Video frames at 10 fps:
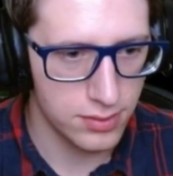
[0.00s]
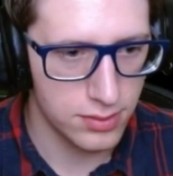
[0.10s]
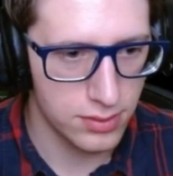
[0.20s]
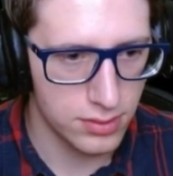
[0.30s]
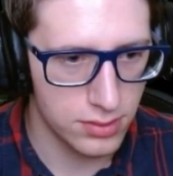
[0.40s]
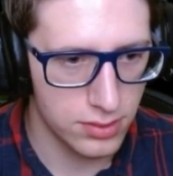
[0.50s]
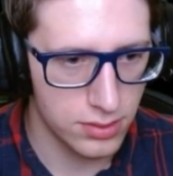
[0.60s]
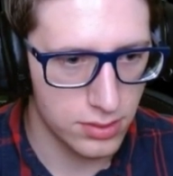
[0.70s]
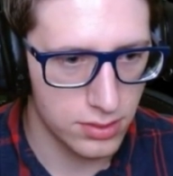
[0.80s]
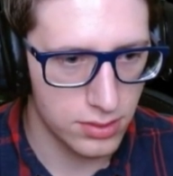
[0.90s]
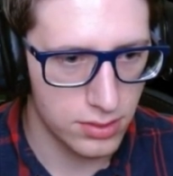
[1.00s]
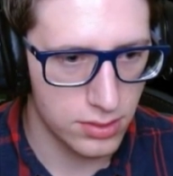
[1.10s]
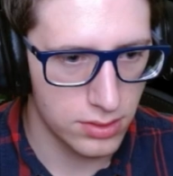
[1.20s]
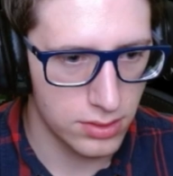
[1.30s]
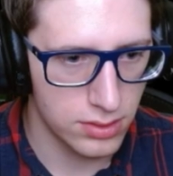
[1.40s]

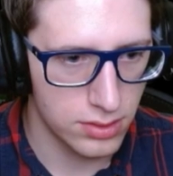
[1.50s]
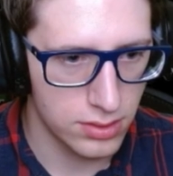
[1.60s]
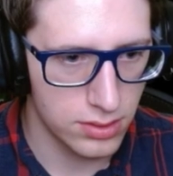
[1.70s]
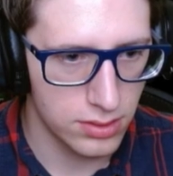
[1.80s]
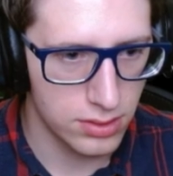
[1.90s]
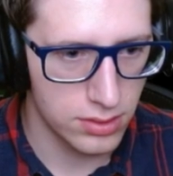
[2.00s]
Nothing is said.